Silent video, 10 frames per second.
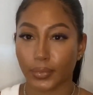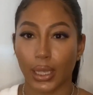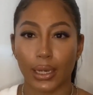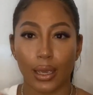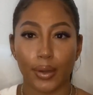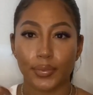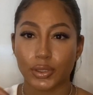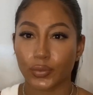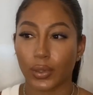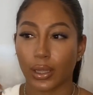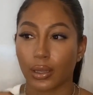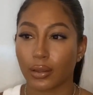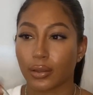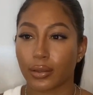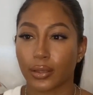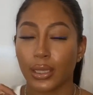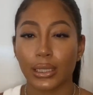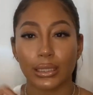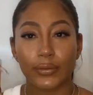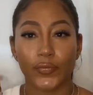It helps with
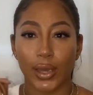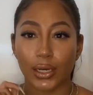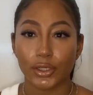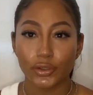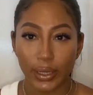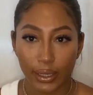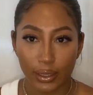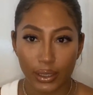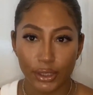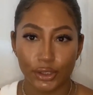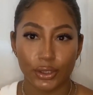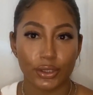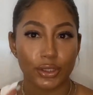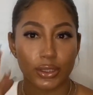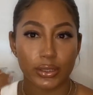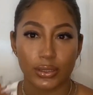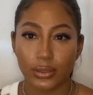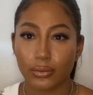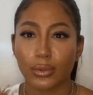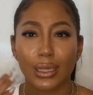lymphatic drainage and
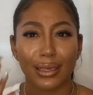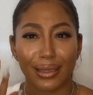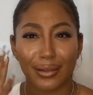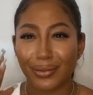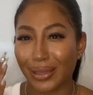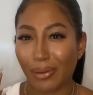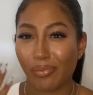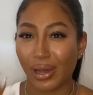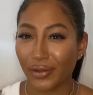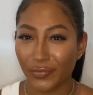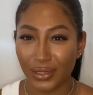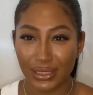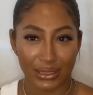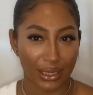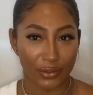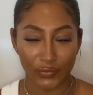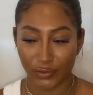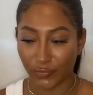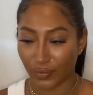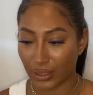just getting that puffiness out of your
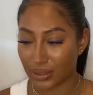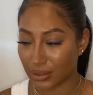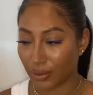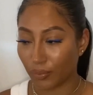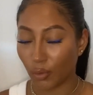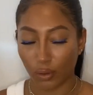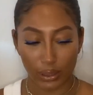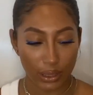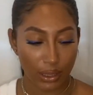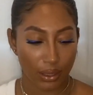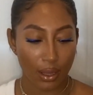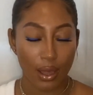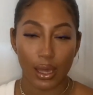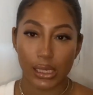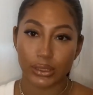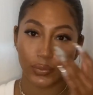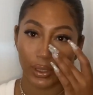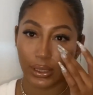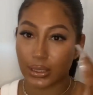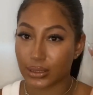face in the morning, as
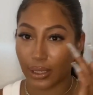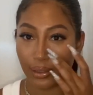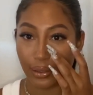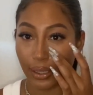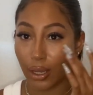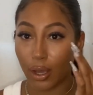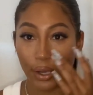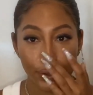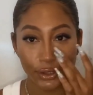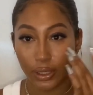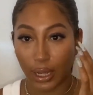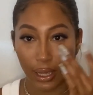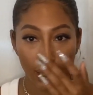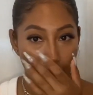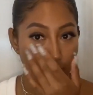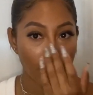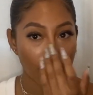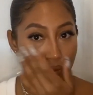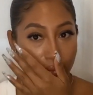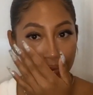well as any like under
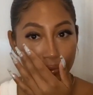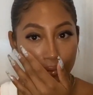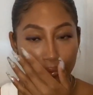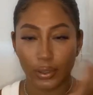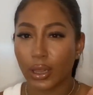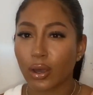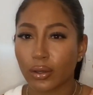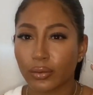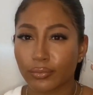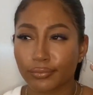eye, what are they called?